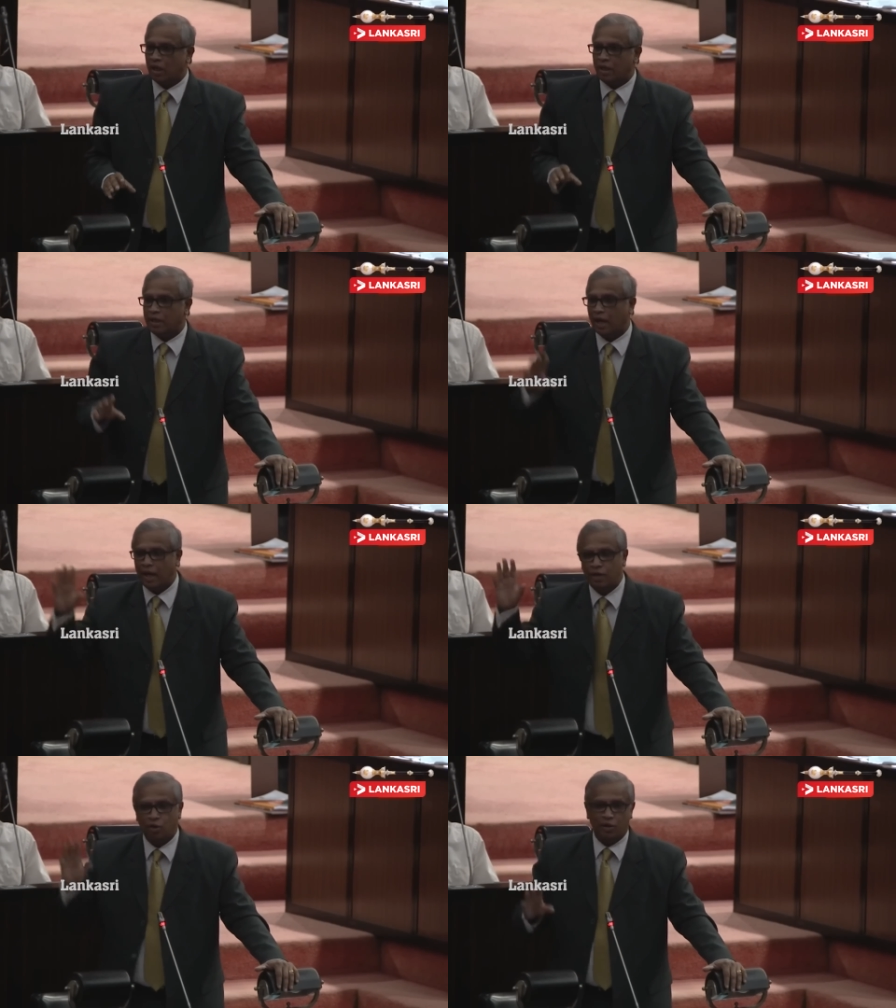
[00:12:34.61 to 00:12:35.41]
in the
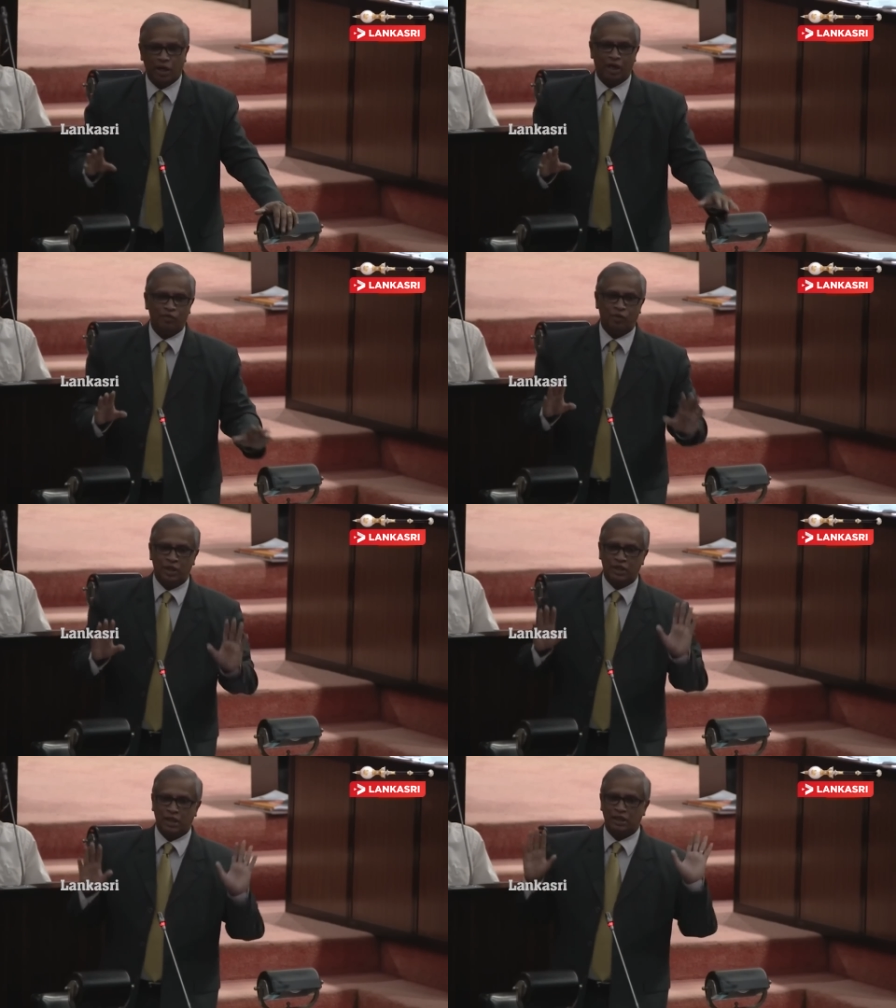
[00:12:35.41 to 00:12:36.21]
High Court, I have no
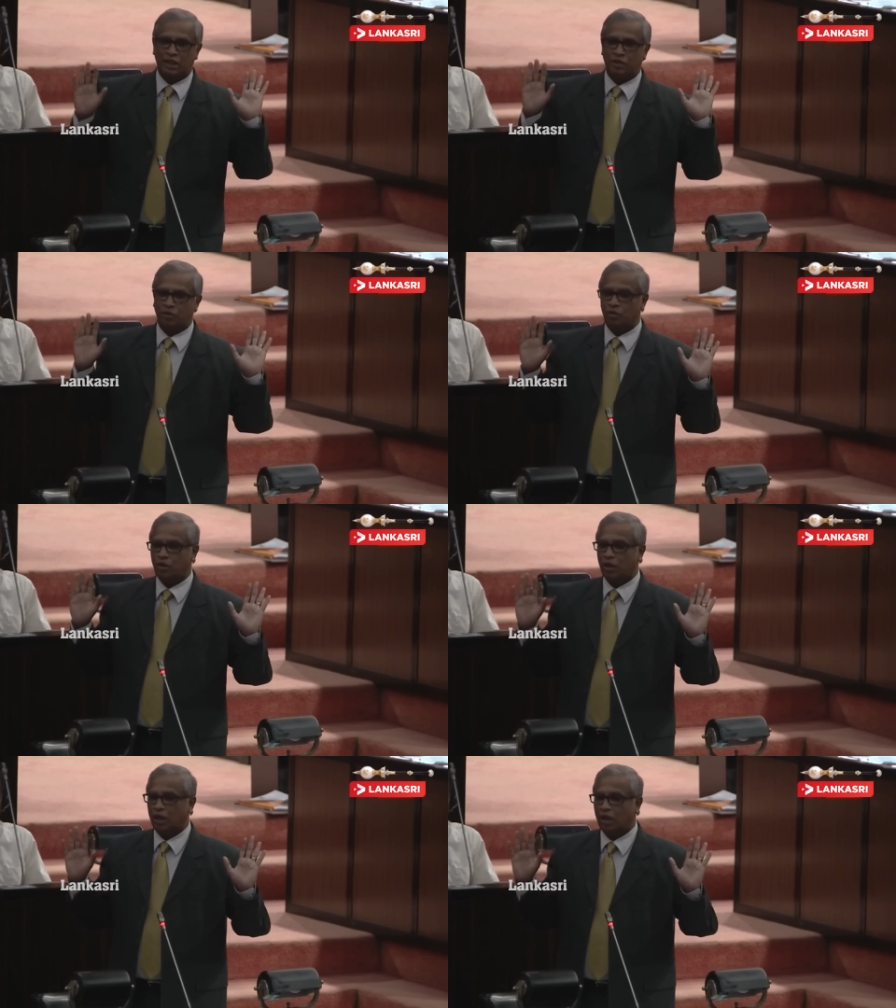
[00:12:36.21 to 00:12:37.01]
discretion
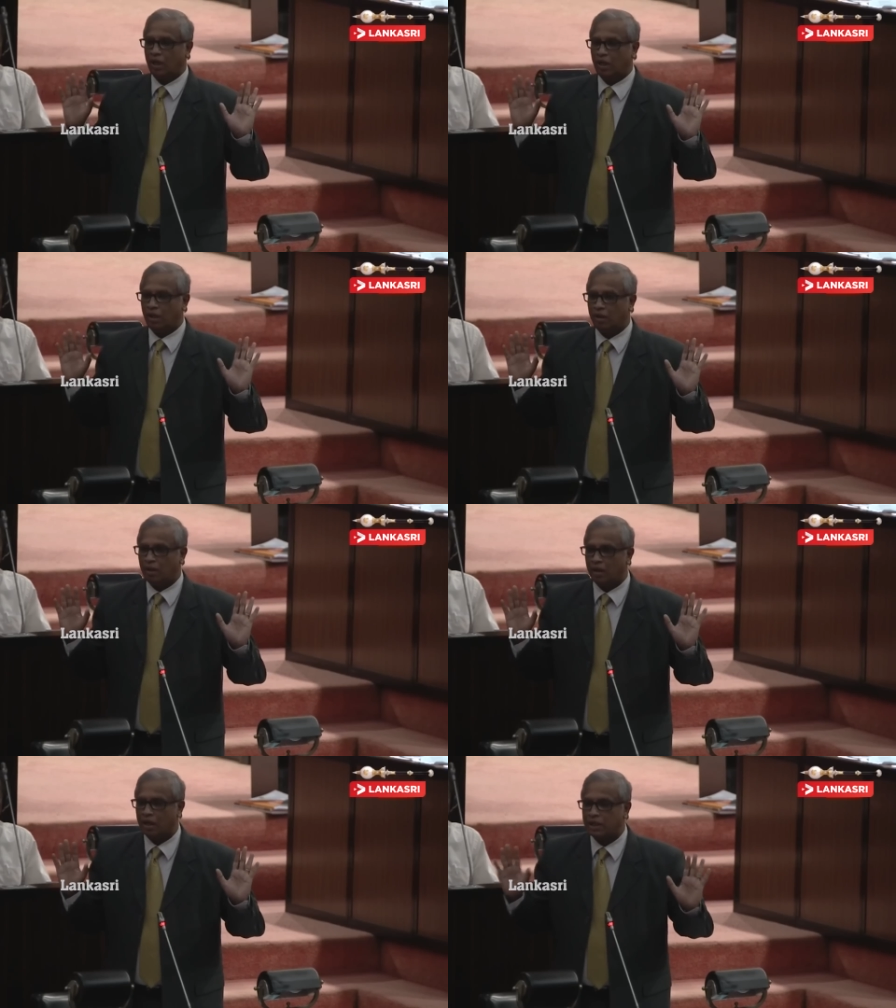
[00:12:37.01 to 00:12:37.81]

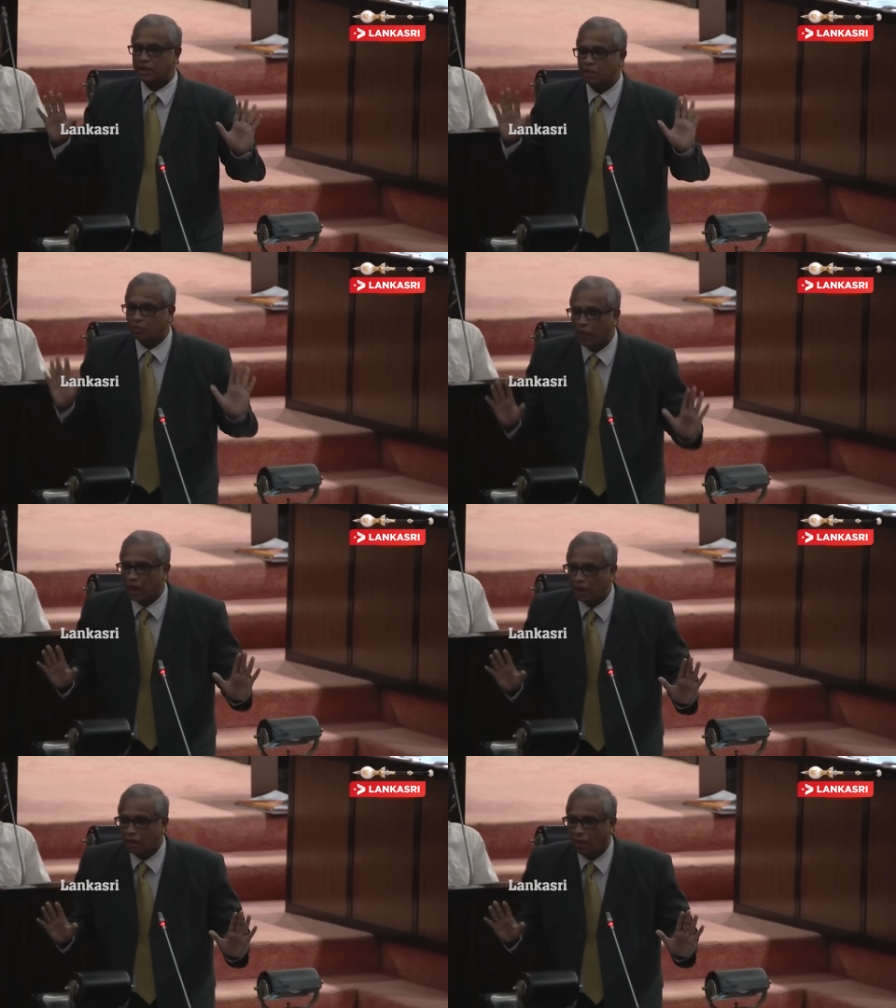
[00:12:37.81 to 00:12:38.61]
to consent to bail.